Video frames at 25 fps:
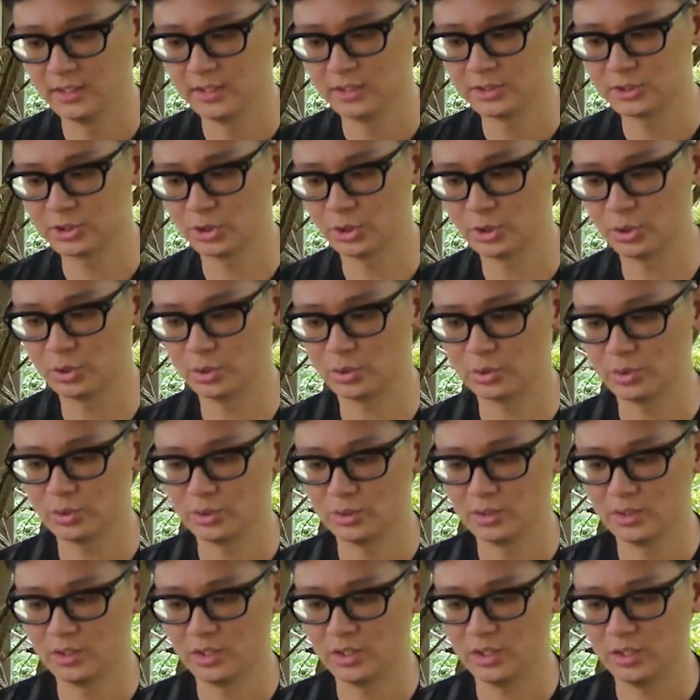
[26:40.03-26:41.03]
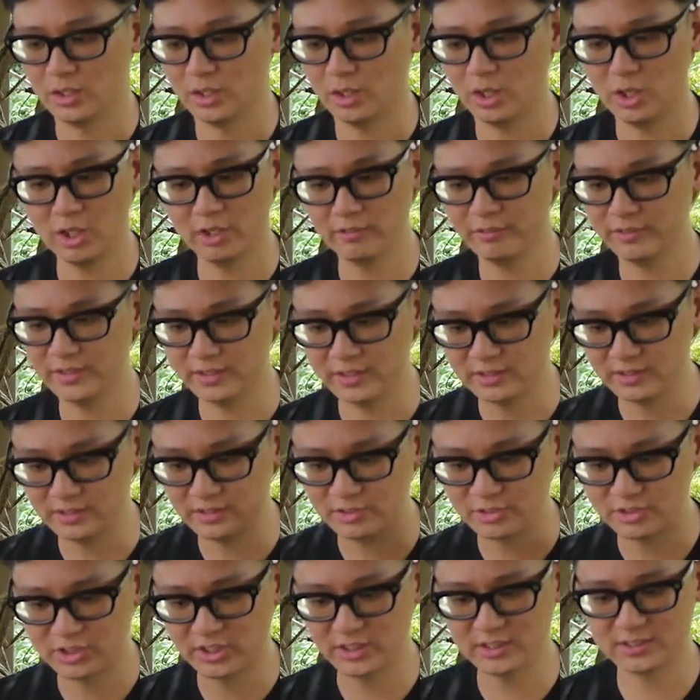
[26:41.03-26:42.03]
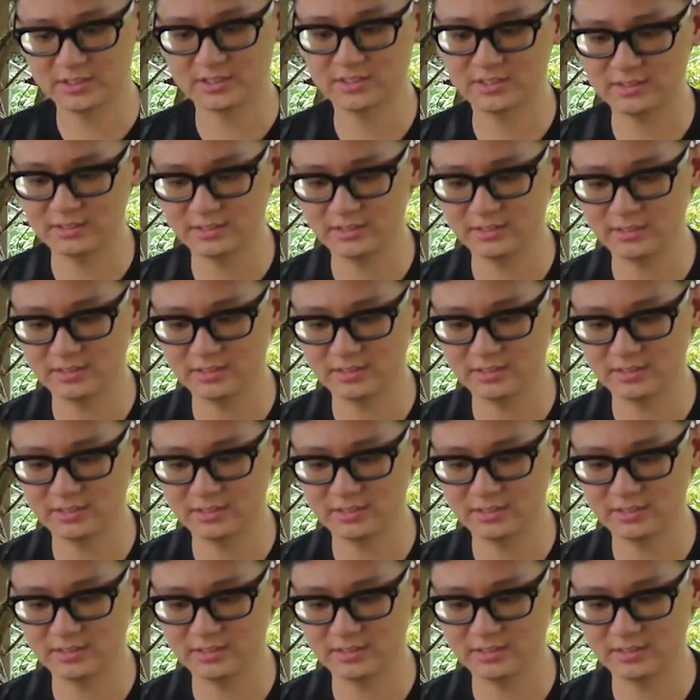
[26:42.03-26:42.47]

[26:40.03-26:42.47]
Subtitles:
So all of it just